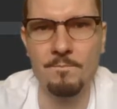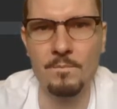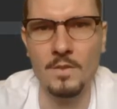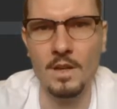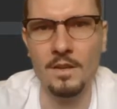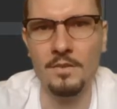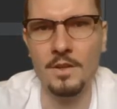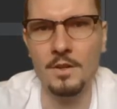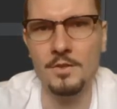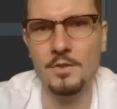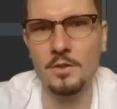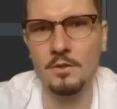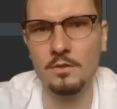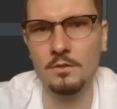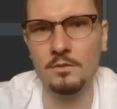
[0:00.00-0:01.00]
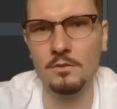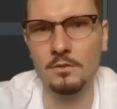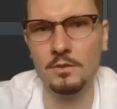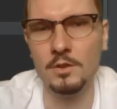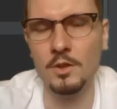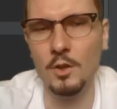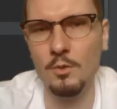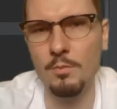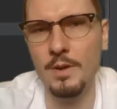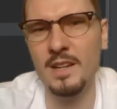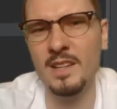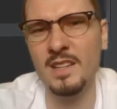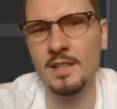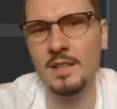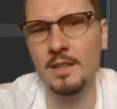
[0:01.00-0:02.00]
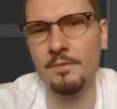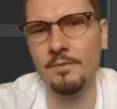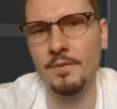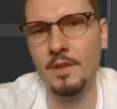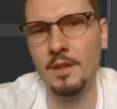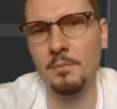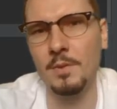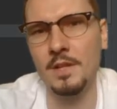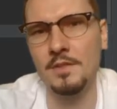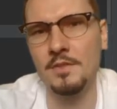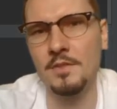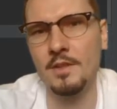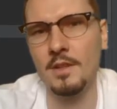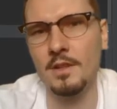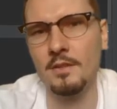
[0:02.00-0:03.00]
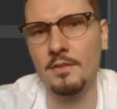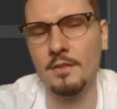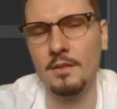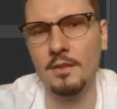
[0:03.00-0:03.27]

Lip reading: and there is a group ID. That means that